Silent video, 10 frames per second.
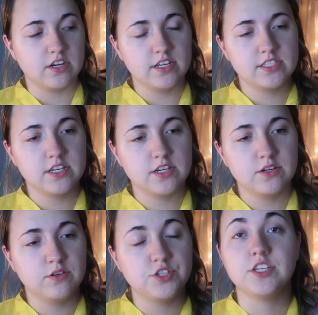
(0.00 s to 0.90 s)

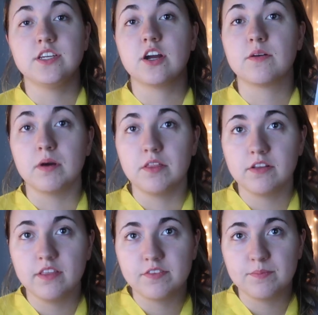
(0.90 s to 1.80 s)
Also, her
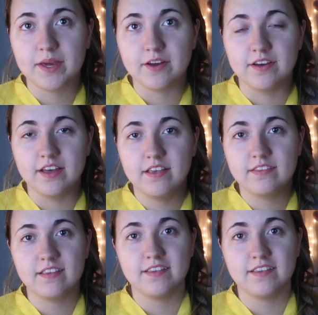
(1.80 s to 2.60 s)
mother lives in Paris,